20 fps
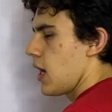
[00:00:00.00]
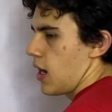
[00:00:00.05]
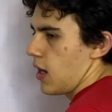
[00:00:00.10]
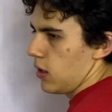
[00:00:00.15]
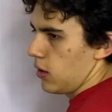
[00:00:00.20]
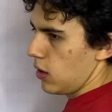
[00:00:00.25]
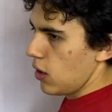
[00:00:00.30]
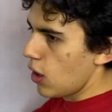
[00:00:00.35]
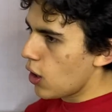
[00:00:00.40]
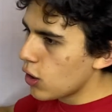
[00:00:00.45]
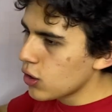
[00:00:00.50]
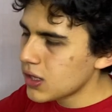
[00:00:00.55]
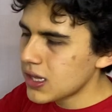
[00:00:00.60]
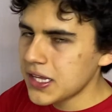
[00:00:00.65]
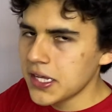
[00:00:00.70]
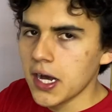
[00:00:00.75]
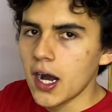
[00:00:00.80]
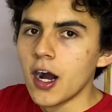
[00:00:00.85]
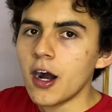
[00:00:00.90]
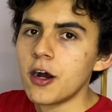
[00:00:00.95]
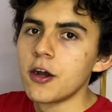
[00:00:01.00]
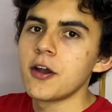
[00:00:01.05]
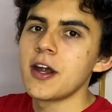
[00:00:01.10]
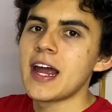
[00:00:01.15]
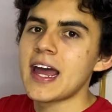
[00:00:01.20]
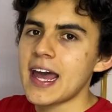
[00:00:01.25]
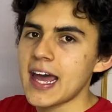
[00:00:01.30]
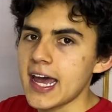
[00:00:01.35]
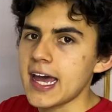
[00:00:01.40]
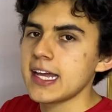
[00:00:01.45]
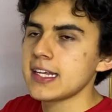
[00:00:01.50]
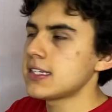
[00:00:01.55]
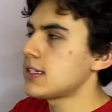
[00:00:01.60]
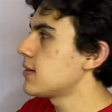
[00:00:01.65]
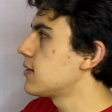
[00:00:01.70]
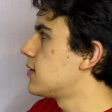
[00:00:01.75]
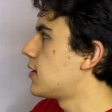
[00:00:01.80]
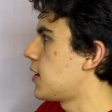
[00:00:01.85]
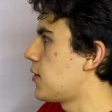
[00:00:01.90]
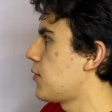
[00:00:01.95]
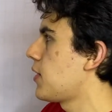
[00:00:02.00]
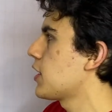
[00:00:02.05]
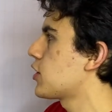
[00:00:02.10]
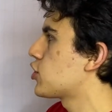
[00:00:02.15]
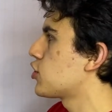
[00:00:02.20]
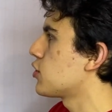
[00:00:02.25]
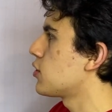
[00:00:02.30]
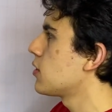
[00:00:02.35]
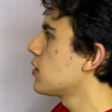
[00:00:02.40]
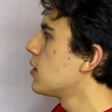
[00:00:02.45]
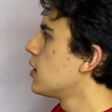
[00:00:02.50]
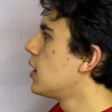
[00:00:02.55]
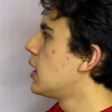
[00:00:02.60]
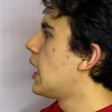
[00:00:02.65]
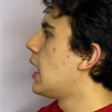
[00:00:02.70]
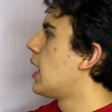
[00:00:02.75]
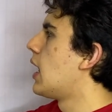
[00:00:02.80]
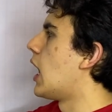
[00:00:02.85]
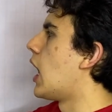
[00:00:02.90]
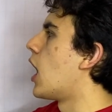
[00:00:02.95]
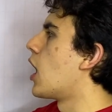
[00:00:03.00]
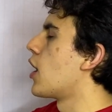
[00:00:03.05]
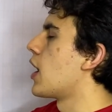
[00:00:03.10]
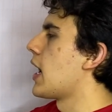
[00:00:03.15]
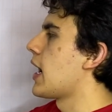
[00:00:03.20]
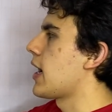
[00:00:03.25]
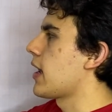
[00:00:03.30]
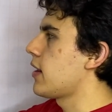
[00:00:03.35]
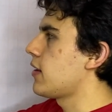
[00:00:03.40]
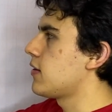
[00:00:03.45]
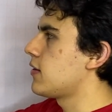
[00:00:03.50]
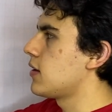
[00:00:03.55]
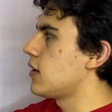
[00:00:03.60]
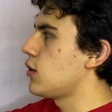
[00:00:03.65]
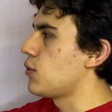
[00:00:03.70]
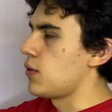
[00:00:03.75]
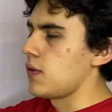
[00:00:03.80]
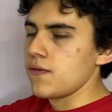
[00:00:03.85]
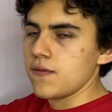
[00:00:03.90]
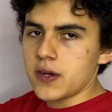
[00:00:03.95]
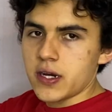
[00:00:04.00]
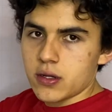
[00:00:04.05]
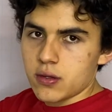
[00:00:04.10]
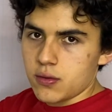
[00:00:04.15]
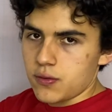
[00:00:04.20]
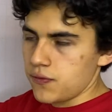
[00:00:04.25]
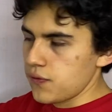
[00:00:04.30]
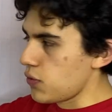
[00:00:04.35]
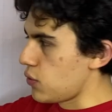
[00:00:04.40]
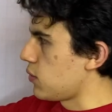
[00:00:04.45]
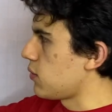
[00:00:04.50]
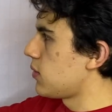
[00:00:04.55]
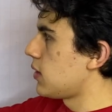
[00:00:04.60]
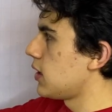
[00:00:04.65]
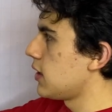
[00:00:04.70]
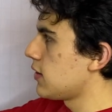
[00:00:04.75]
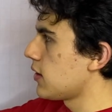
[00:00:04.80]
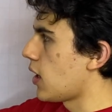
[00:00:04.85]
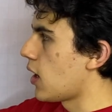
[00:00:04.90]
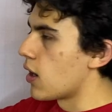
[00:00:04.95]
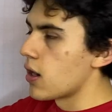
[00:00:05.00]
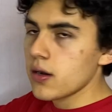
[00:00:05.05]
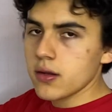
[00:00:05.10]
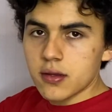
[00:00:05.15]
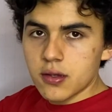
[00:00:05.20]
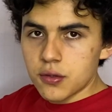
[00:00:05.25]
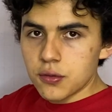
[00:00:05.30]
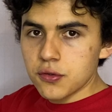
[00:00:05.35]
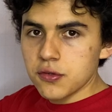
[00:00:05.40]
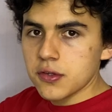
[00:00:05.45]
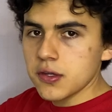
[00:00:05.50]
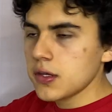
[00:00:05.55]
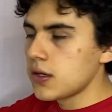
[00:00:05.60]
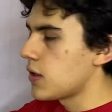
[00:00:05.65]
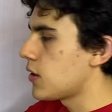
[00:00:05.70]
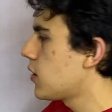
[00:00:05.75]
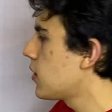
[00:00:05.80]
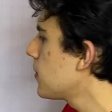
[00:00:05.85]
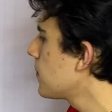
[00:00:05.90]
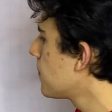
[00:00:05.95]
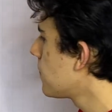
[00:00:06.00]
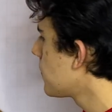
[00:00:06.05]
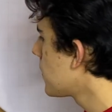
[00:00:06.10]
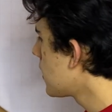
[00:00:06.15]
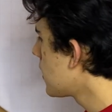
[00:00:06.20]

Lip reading: along the r hat direction. R hat is the unit vector for this r that you see here.